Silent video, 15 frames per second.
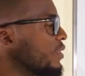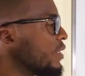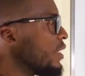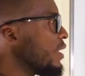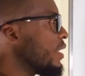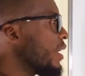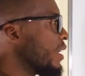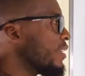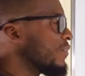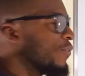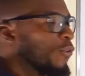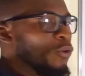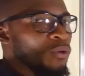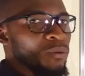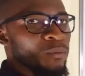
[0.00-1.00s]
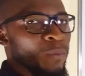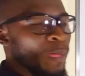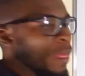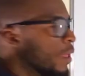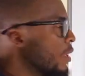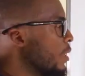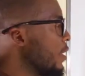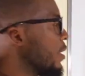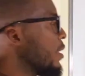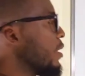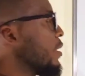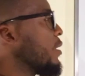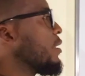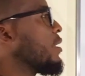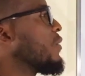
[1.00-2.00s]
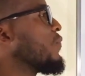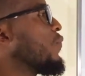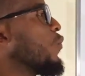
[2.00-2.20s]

3 here is 4. Then